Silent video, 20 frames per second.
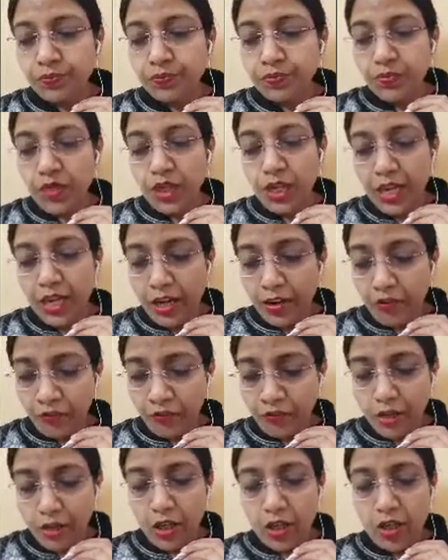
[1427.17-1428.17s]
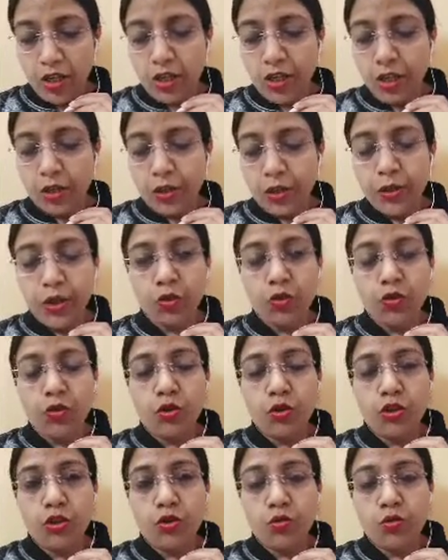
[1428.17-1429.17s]
if you
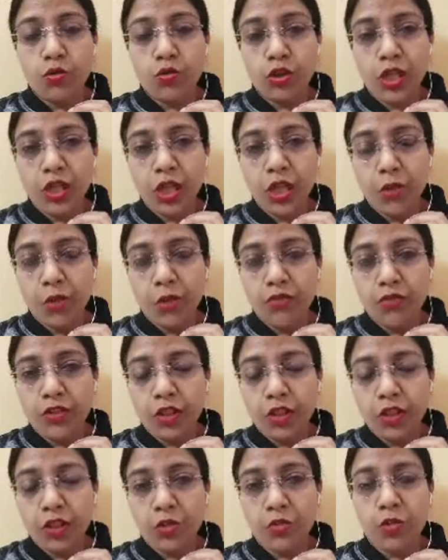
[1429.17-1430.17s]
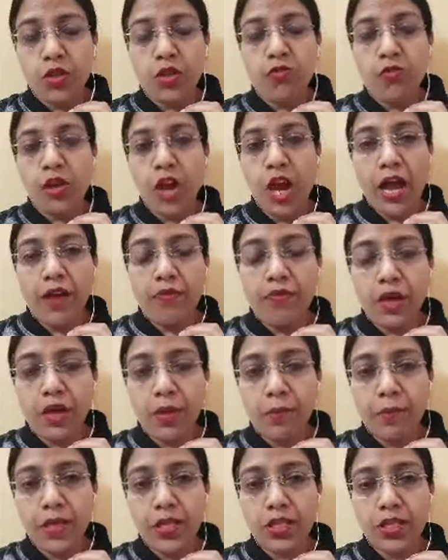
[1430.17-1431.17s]
know the name of the accused, if you have a
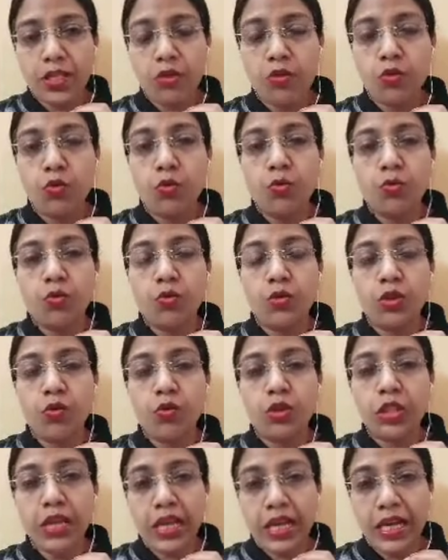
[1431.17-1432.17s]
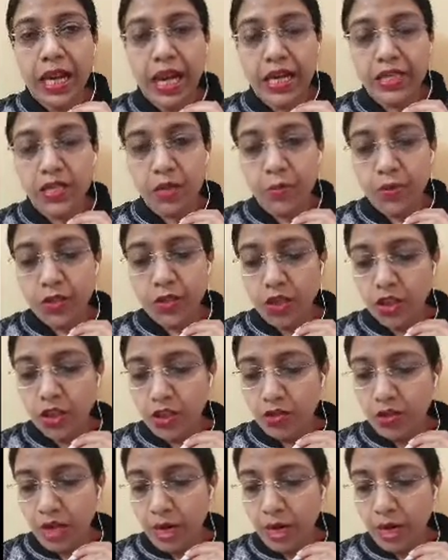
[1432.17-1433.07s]
person whom you think has committed a crime,